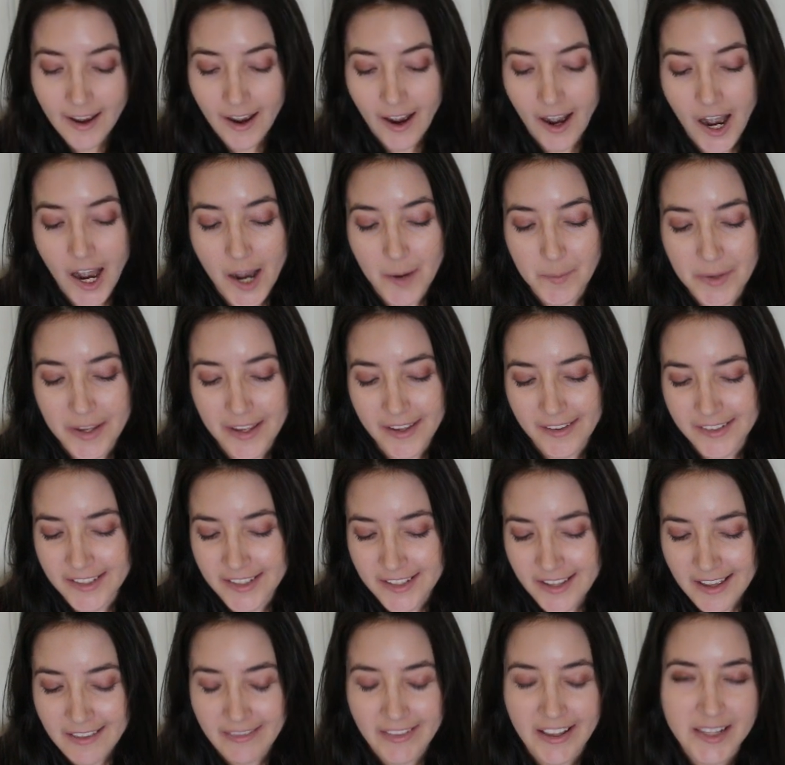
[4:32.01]
and
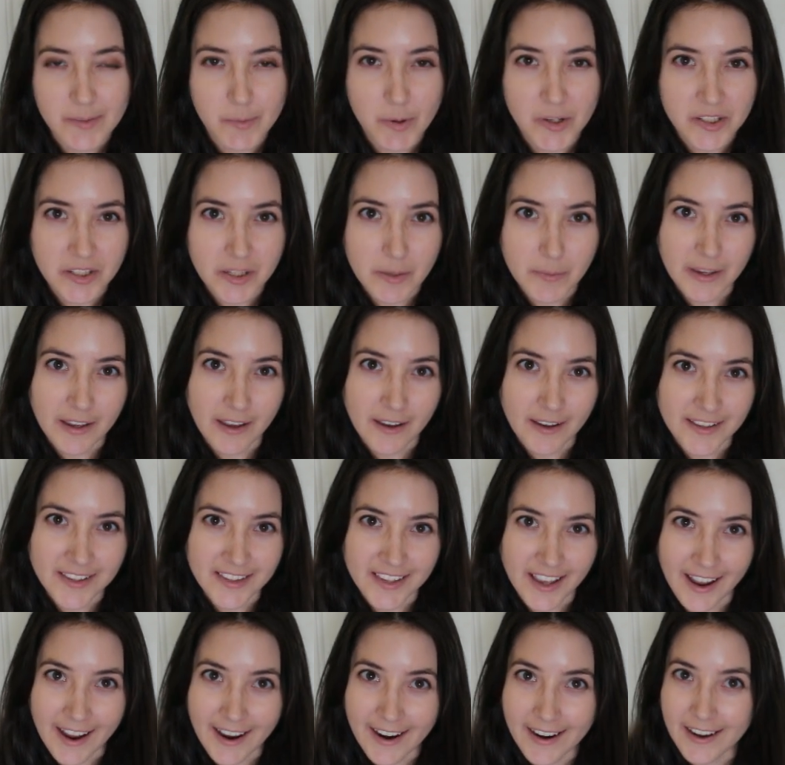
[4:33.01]
that's mostly because
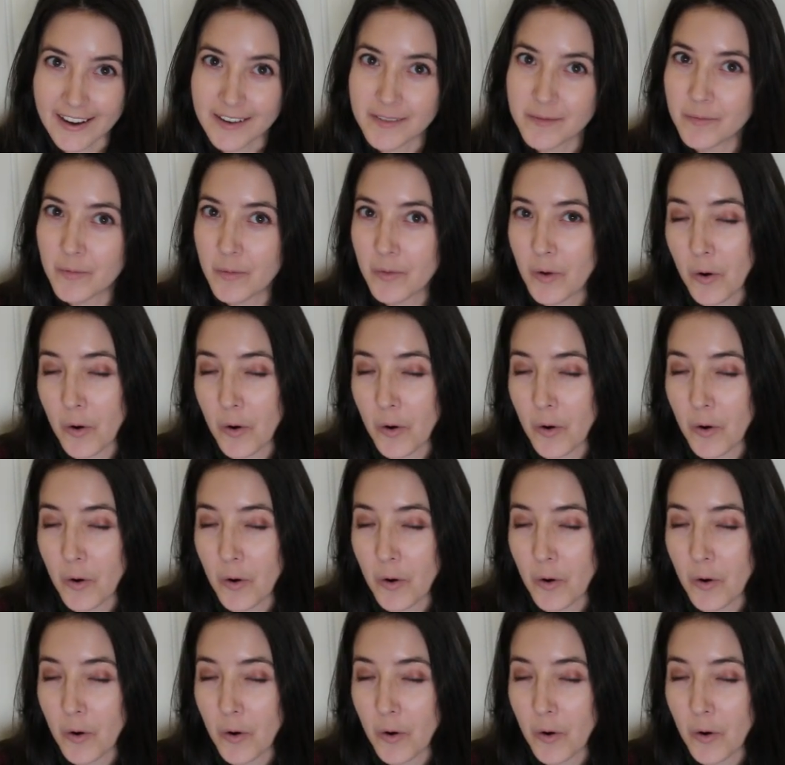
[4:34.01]
I